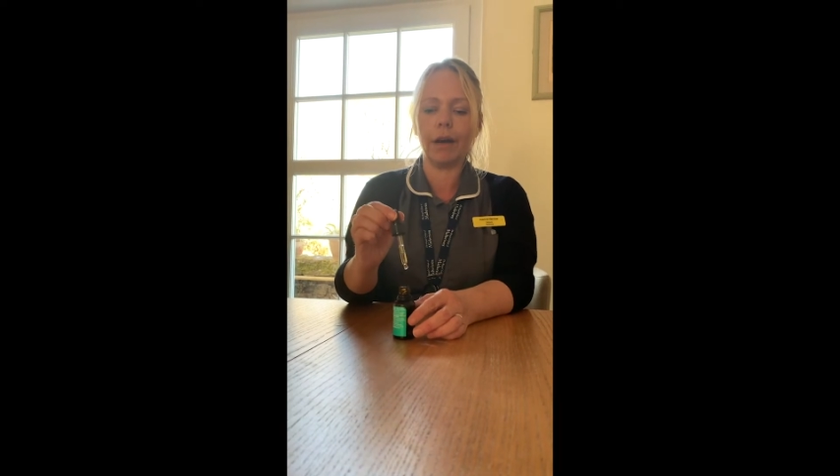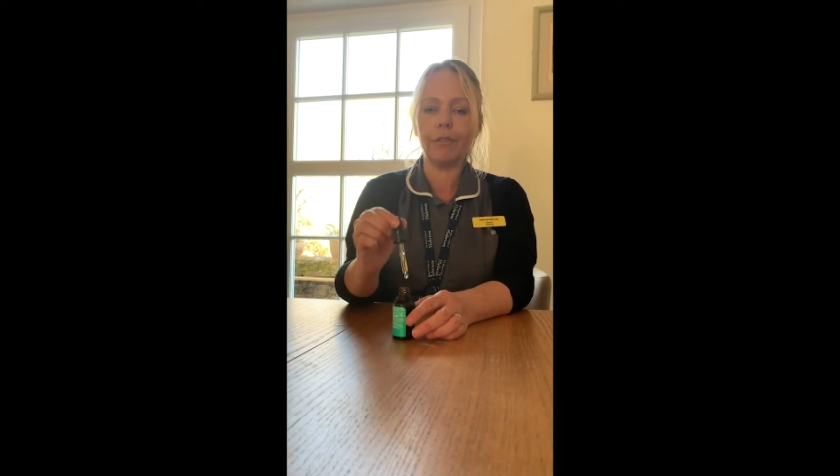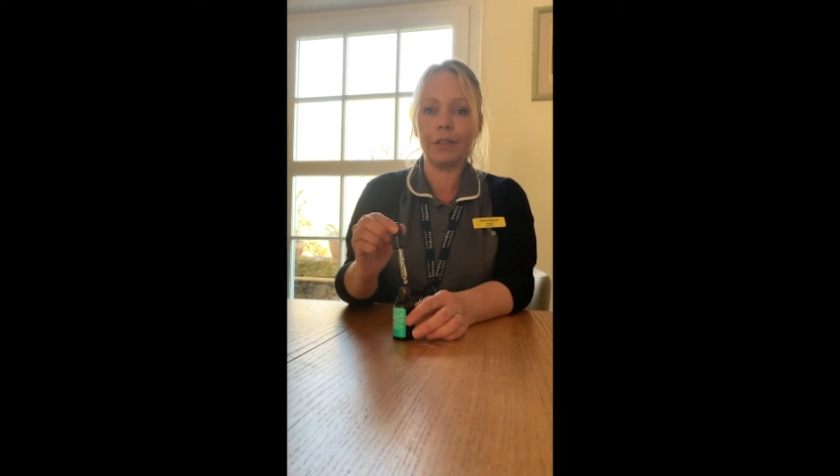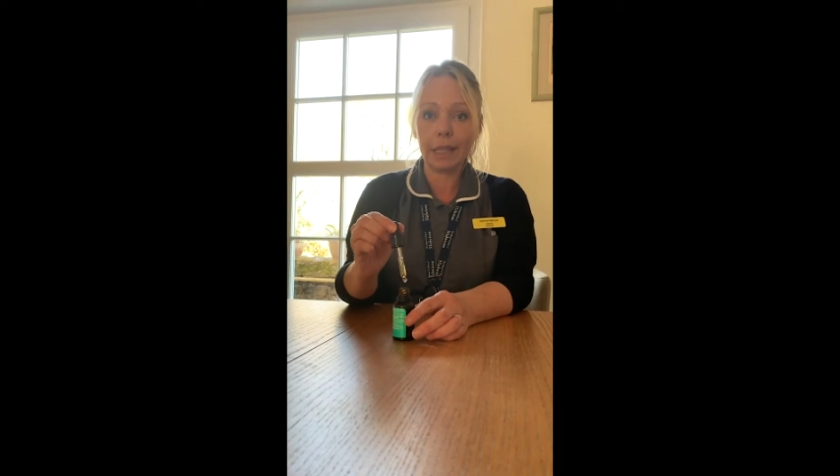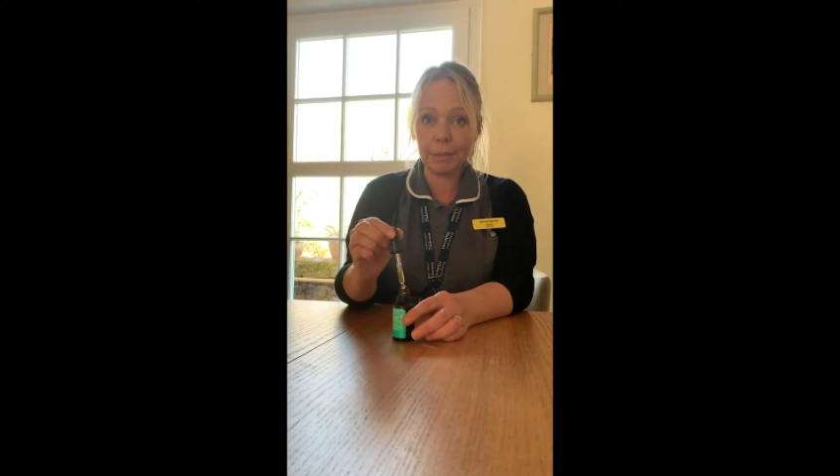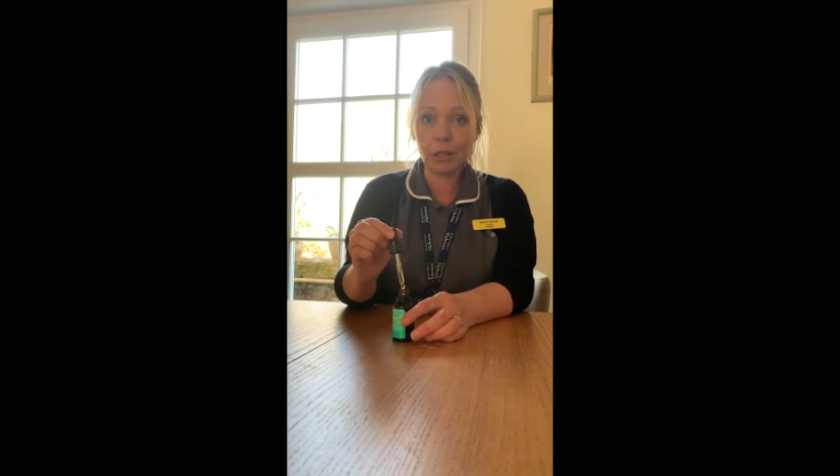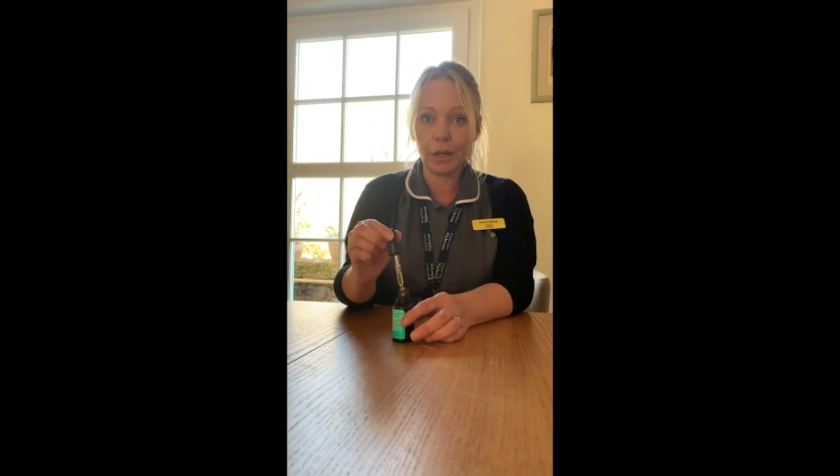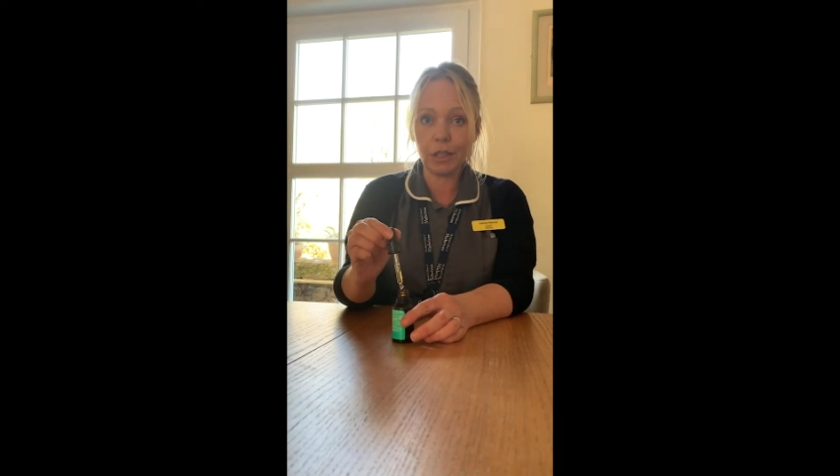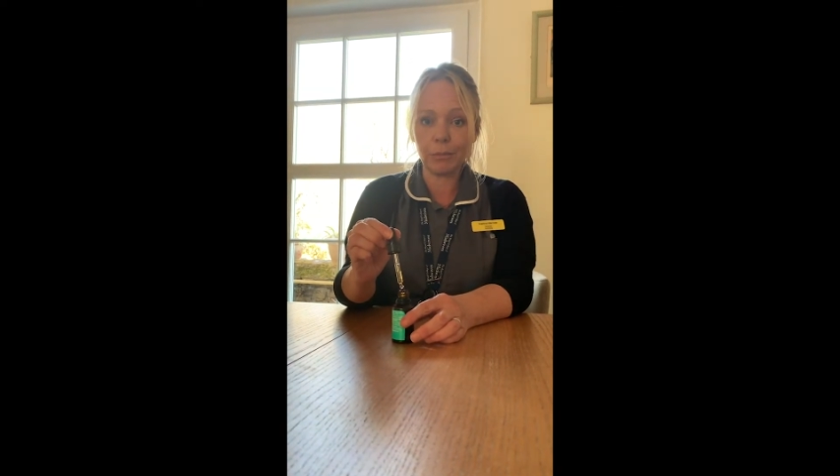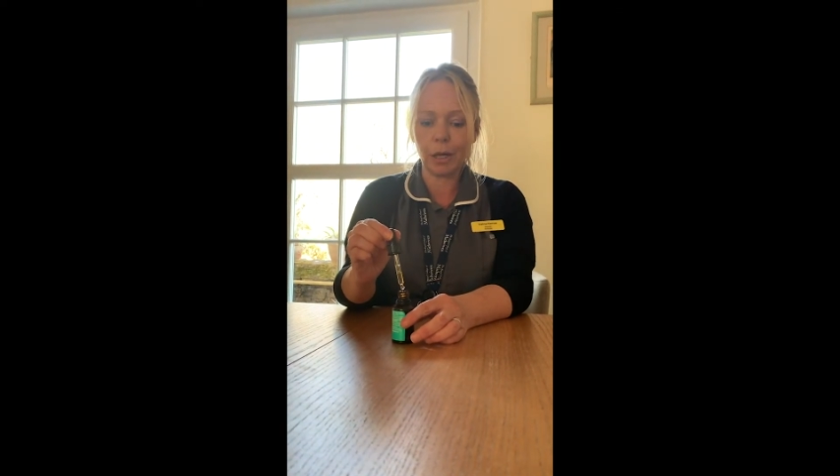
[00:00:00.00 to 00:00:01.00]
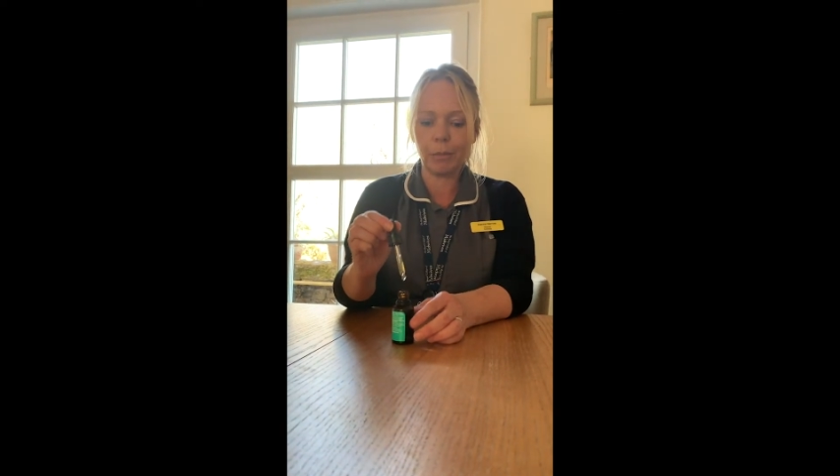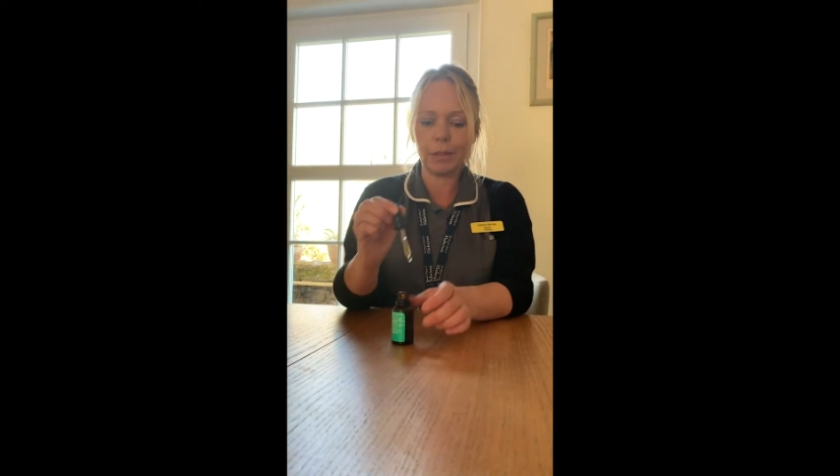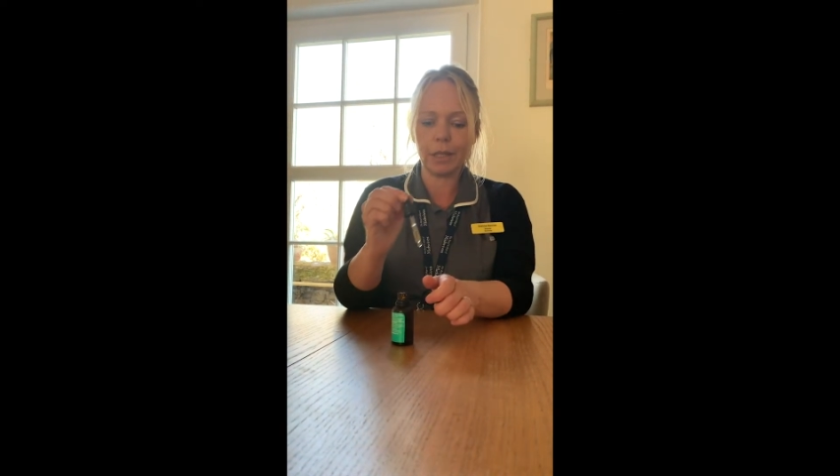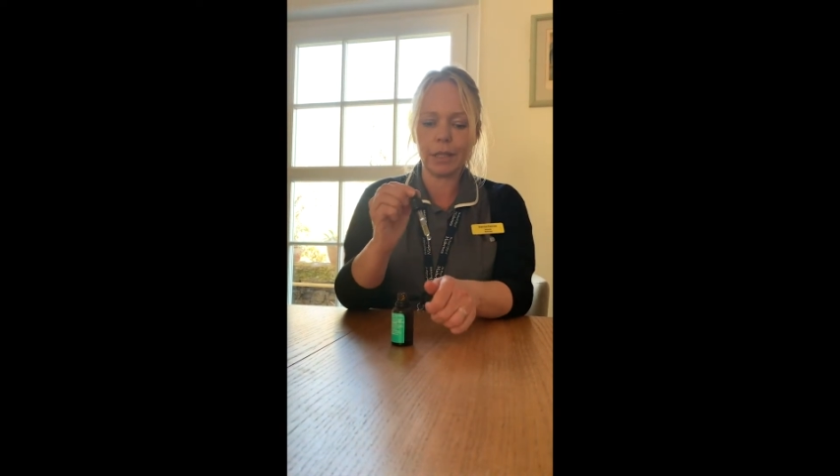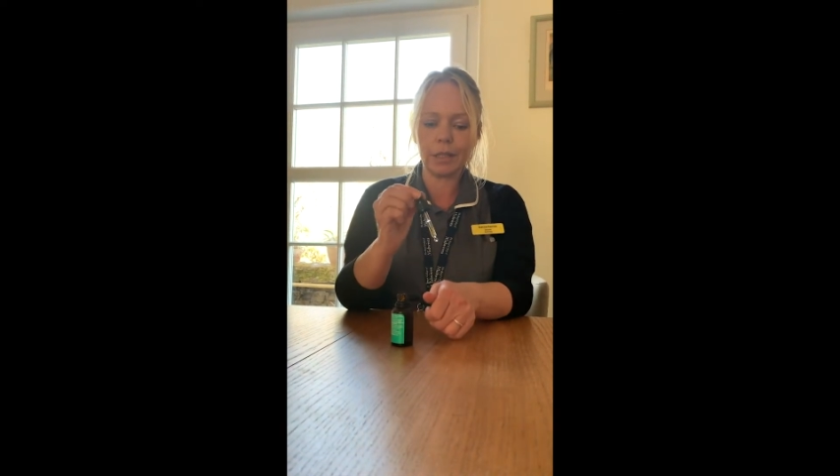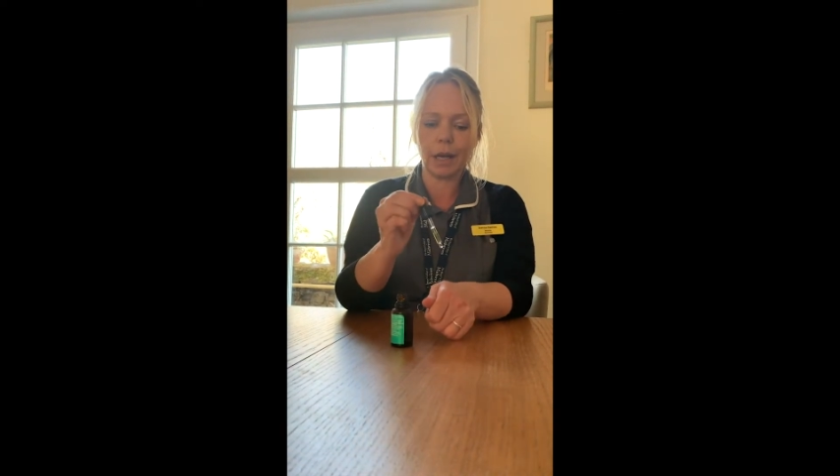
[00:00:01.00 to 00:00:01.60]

and for demonstration purposes,